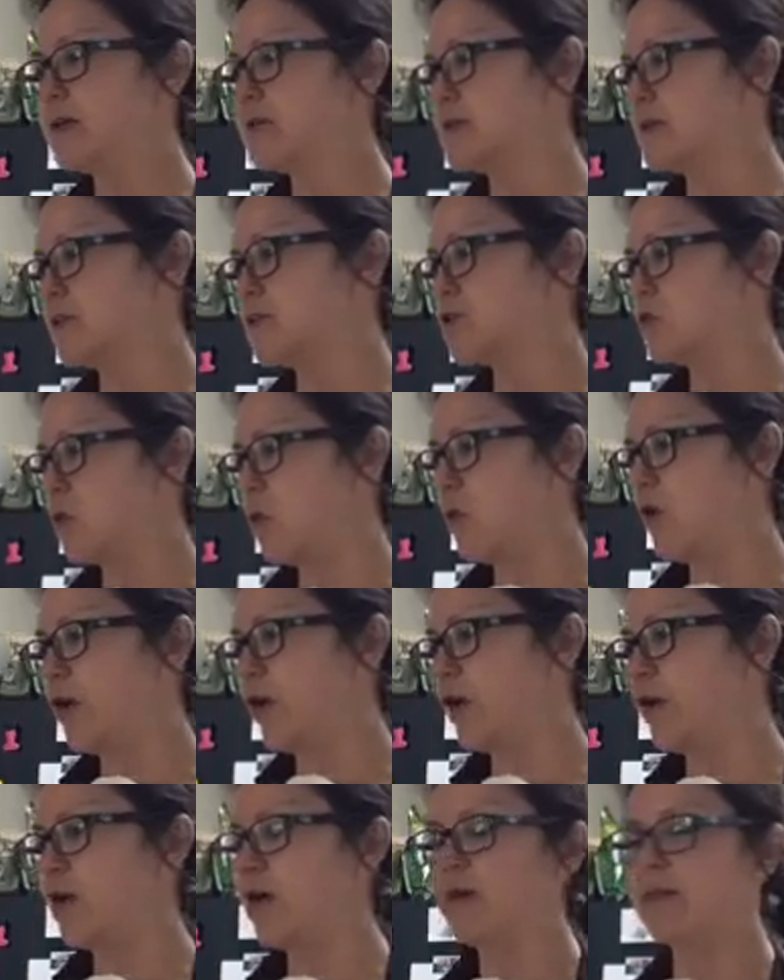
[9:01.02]
essential
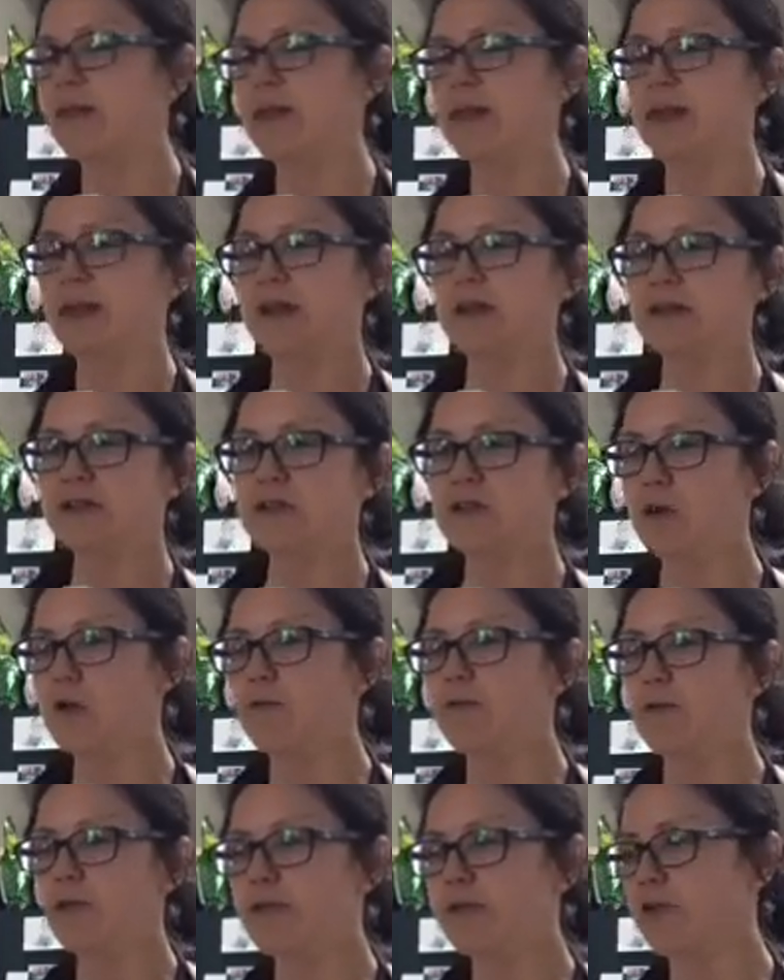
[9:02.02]
oil and letting it
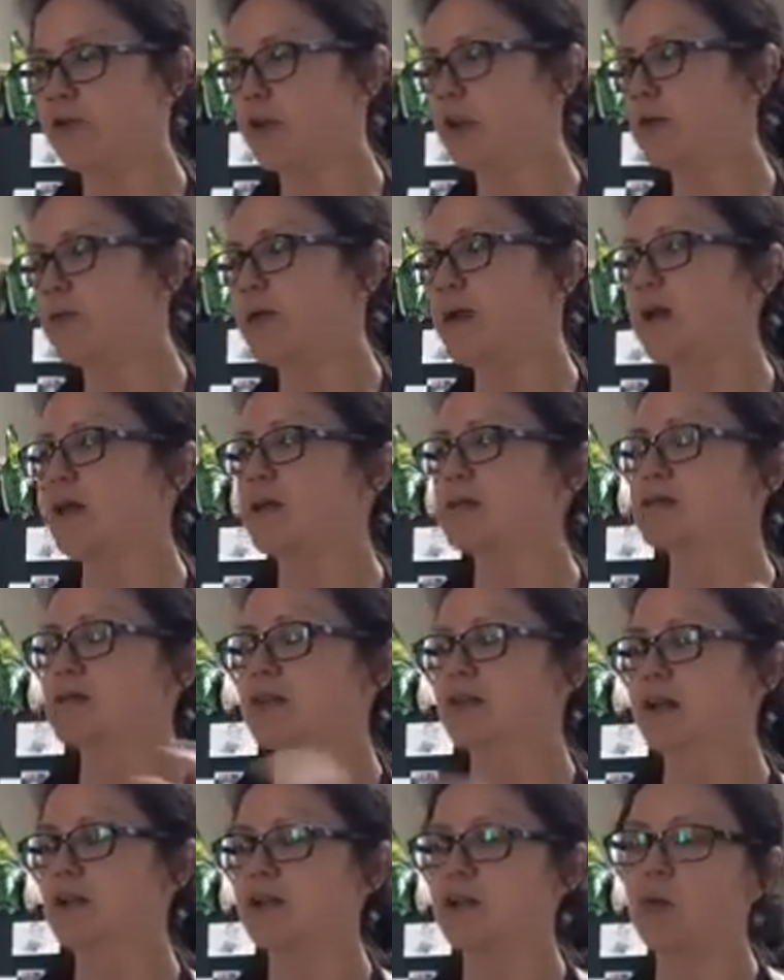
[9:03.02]
soak for 30 minutes
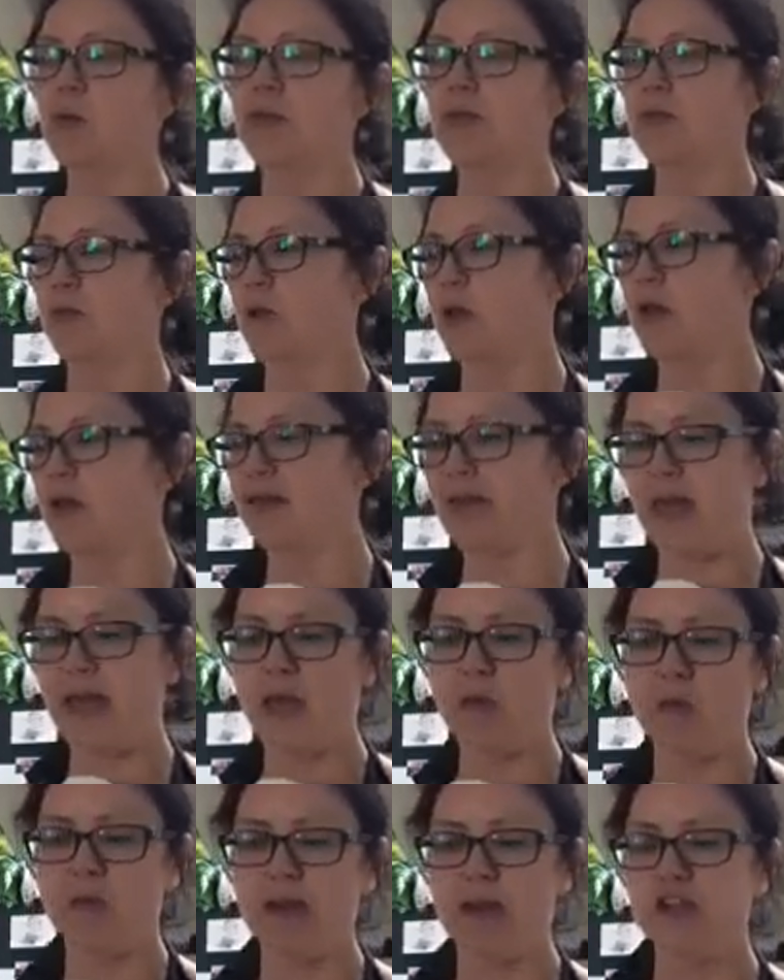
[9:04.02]
and then going through all
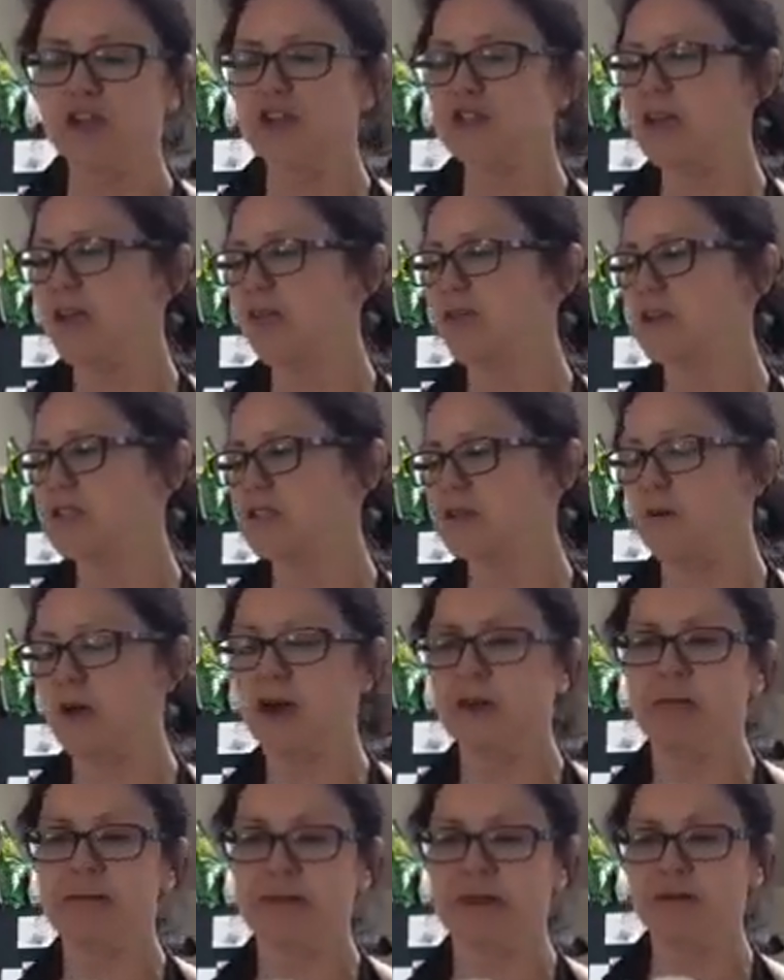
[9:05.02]
that, when I just have a
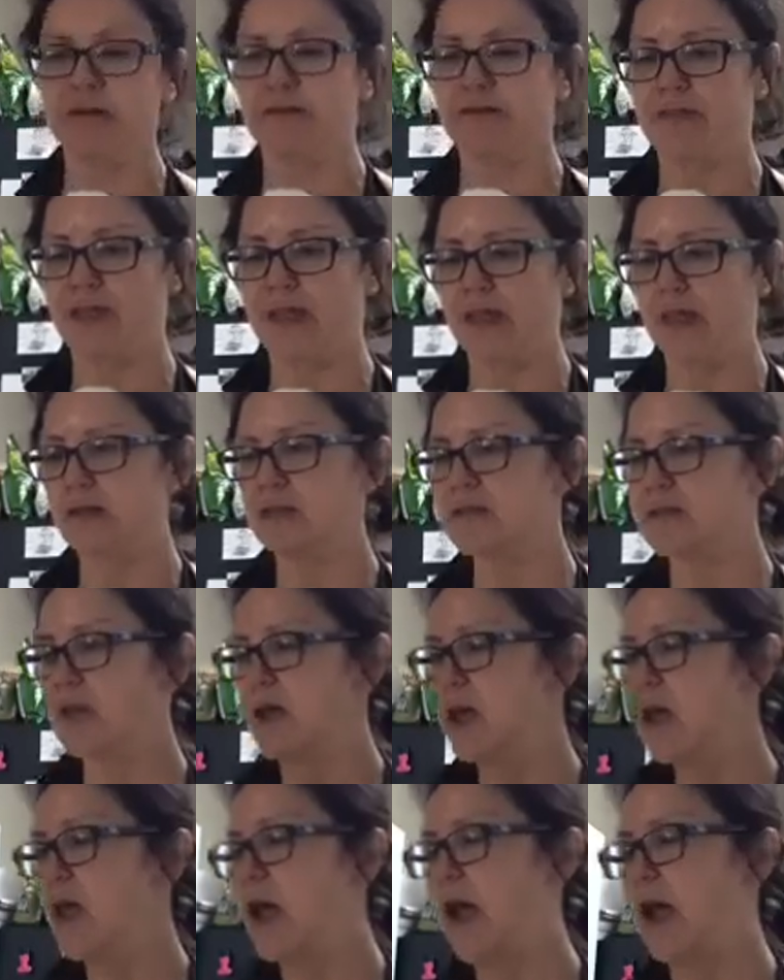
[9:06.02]
small amount of things,
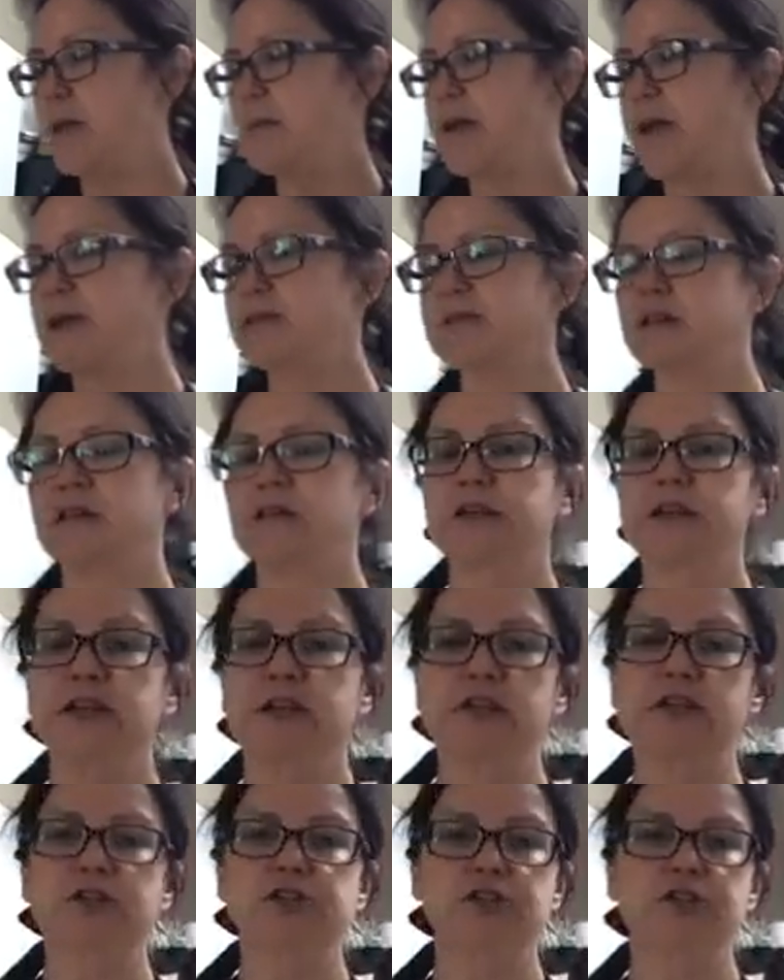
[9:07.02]
I basically
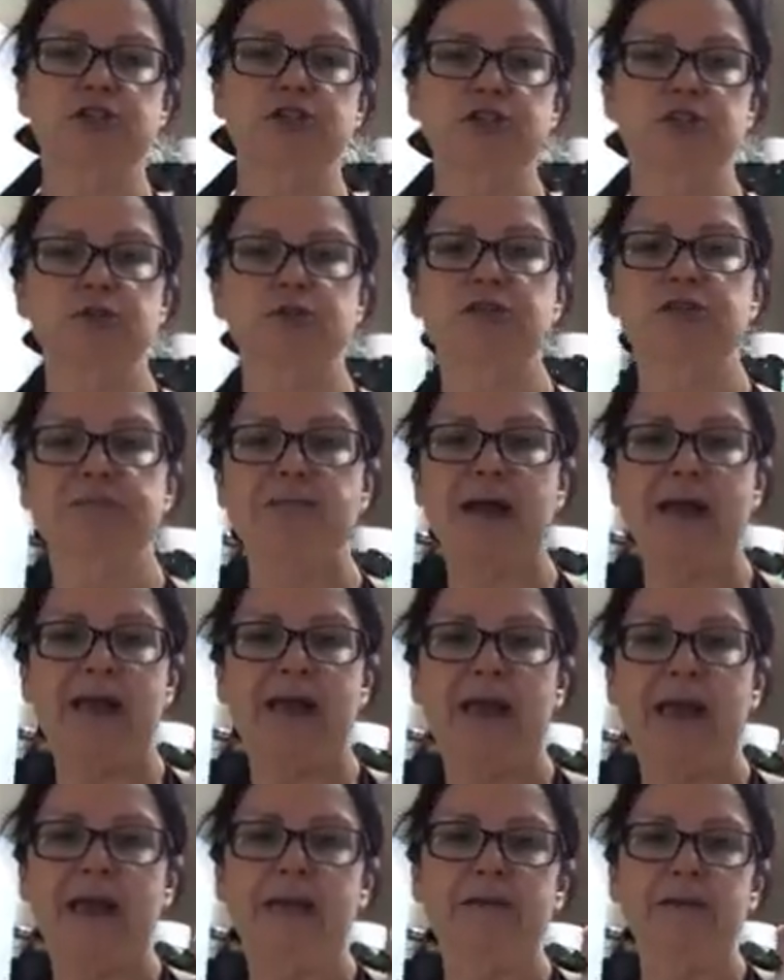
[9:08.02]
can just use my
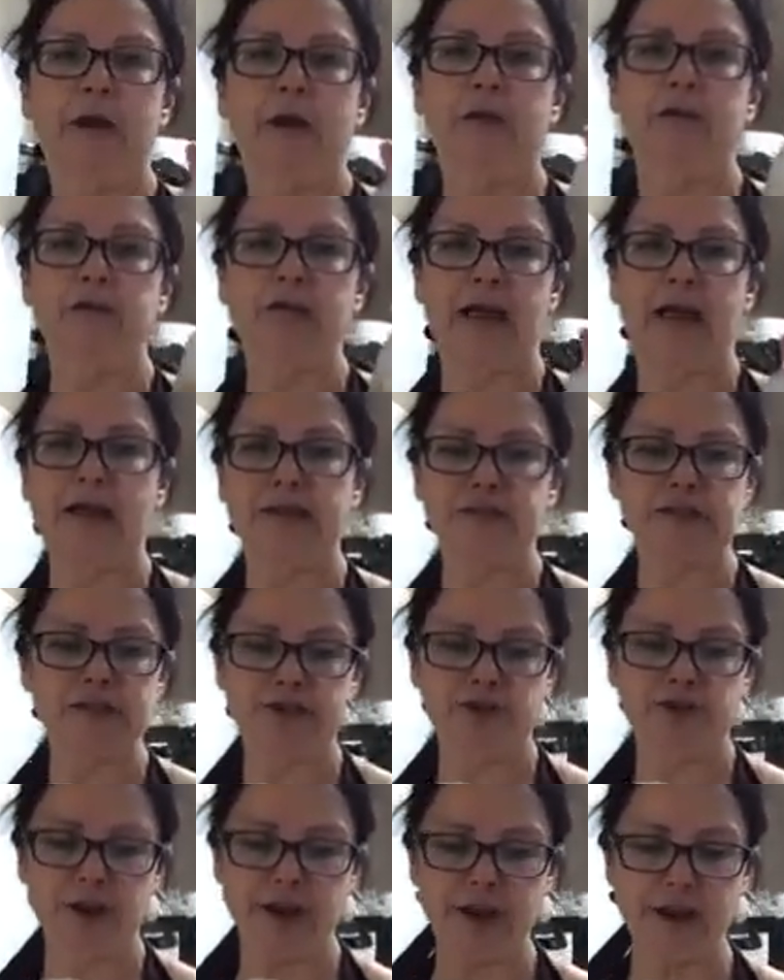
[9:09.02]
On Guard
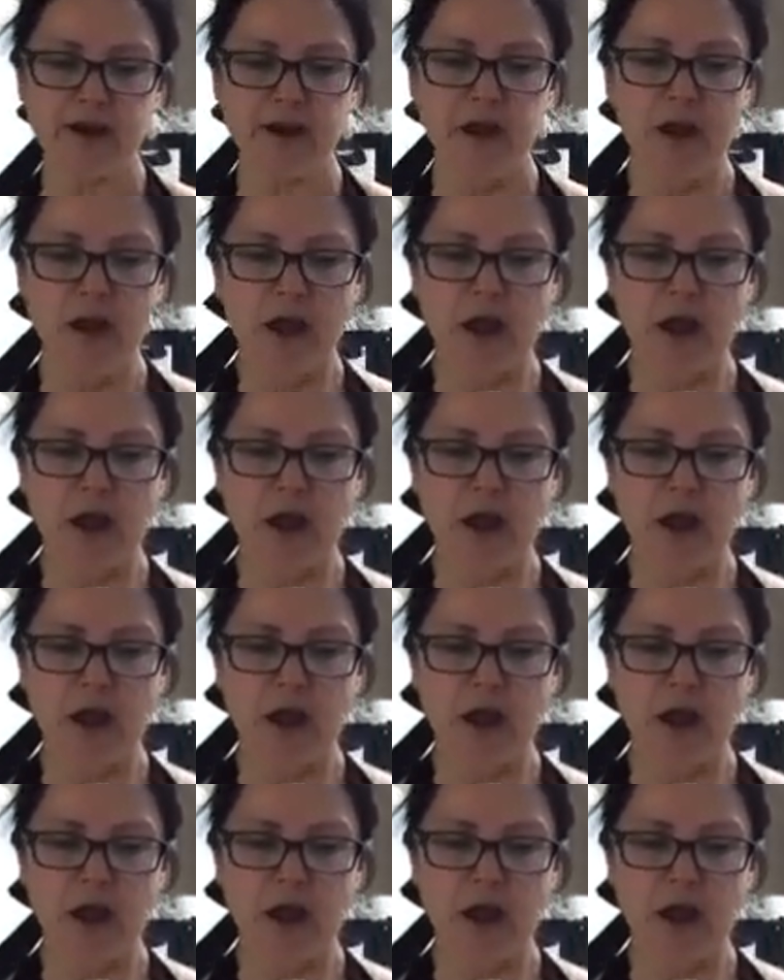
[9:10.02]
concentrate,